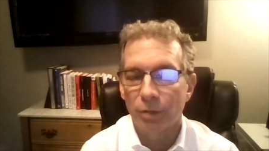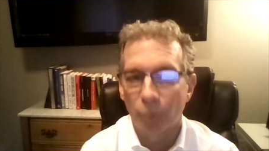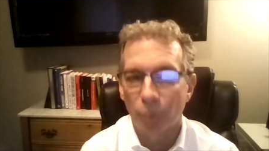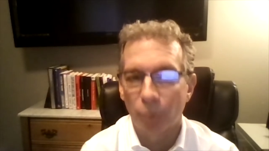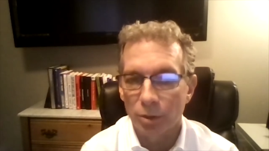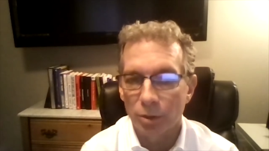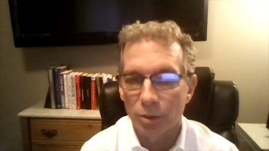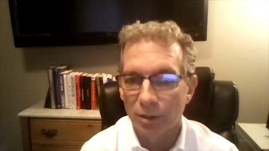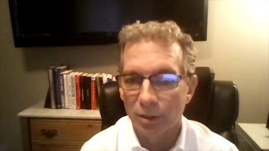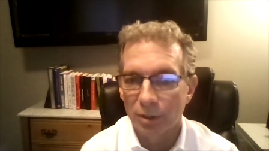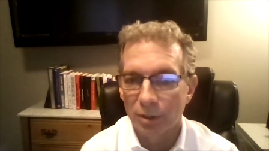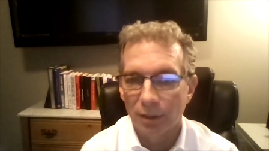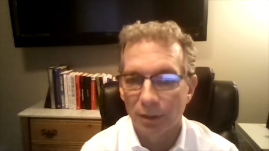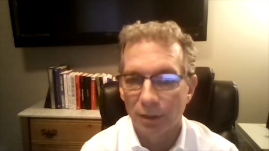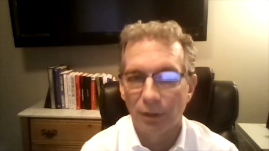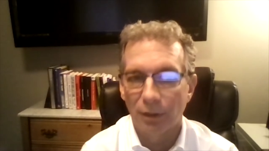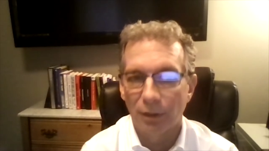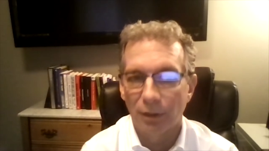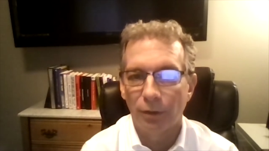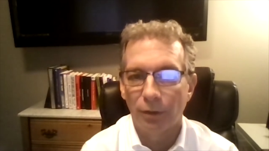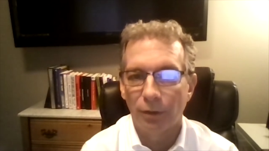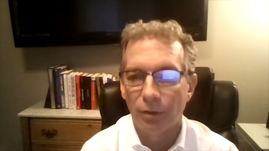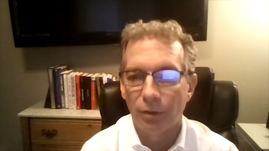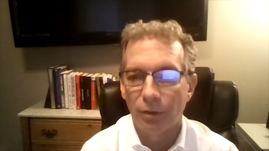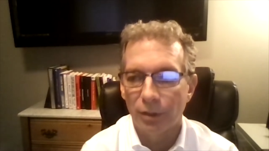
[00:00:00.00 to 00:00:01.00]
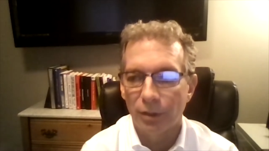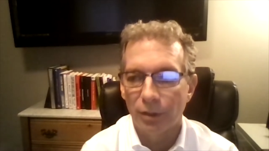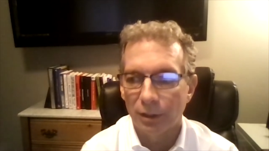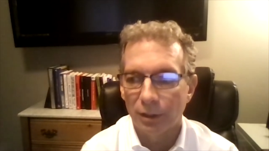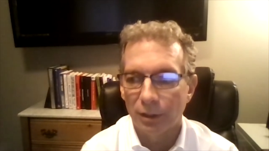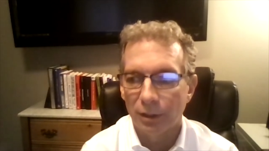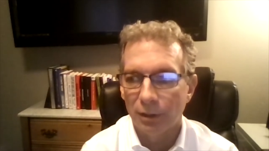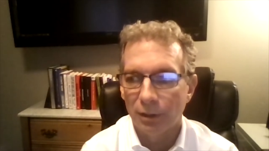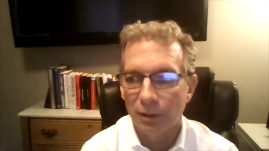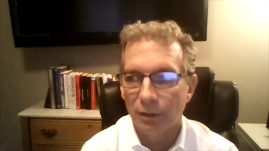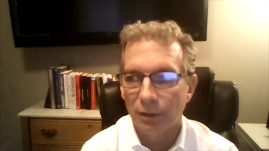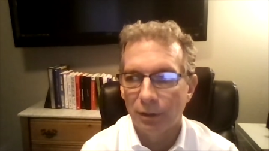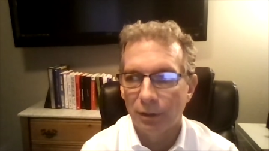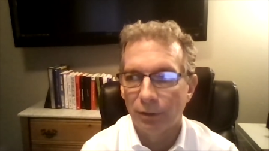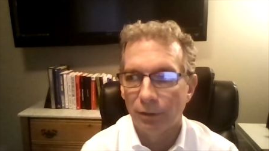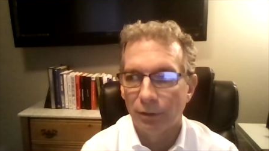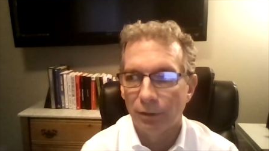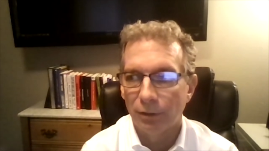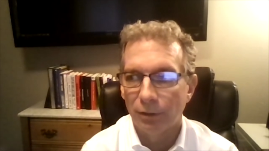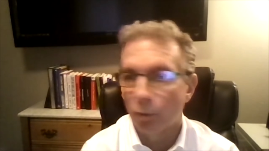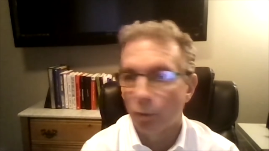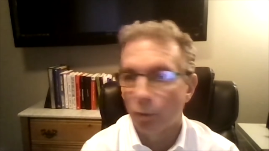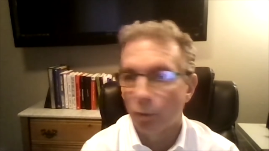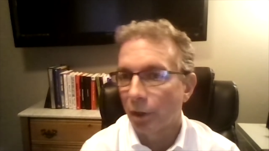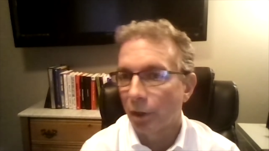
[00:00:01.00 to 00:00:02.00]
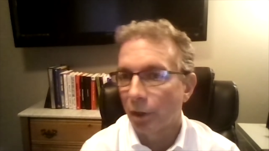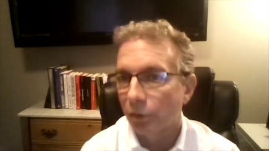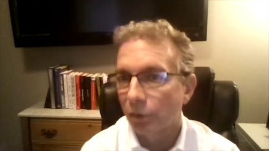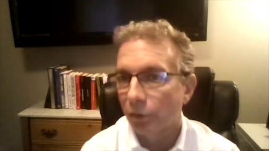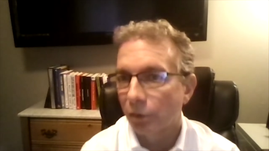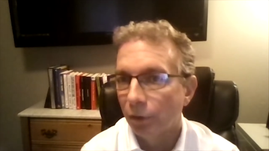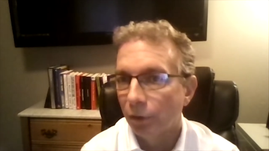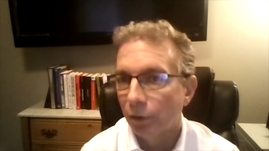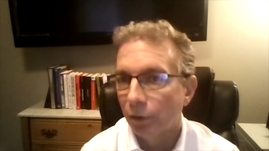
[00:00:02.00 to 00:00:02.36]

fortunate. They worked.